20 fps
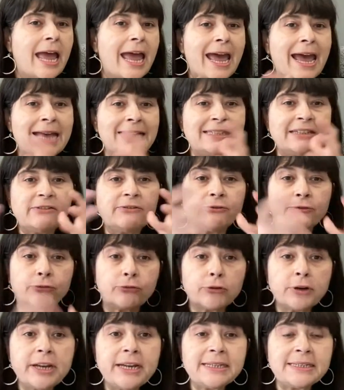As it
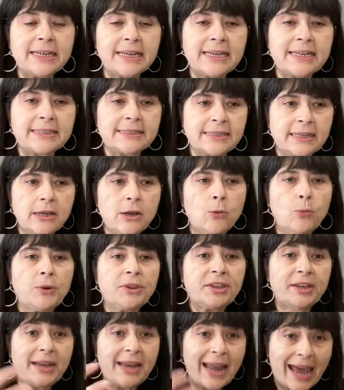freezes
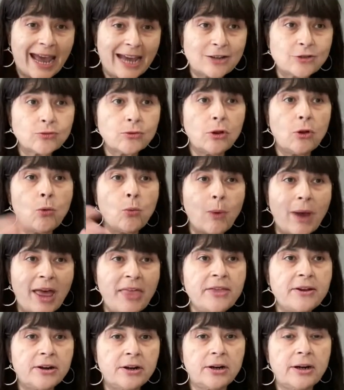with the natural
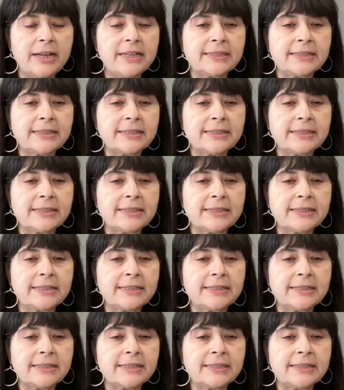weather,